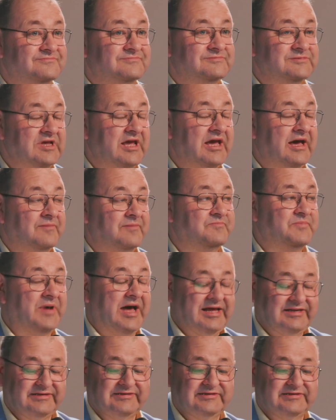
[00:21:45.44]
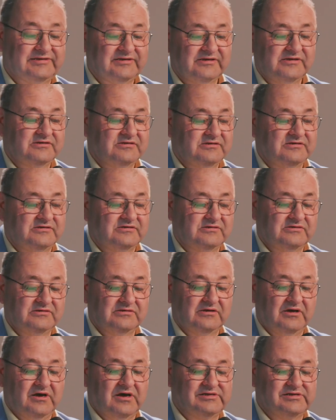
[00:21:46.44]
Yeah. But
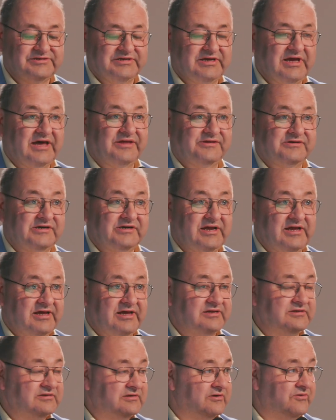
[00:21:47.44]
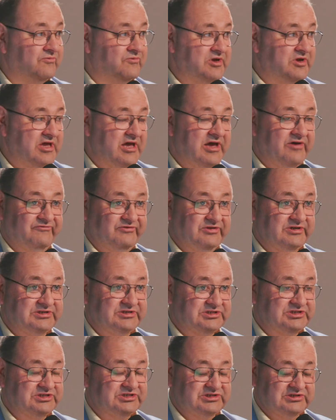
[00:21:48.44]
on the other hand, we have
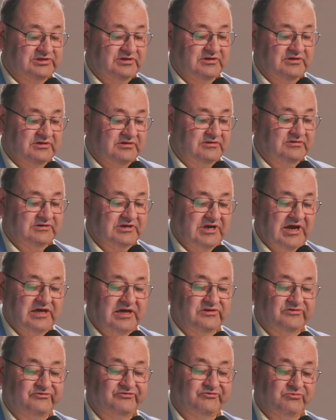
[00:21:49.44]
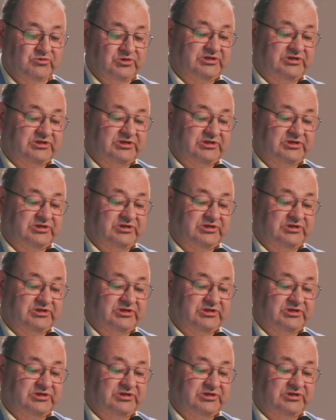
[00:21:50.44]
this kind of,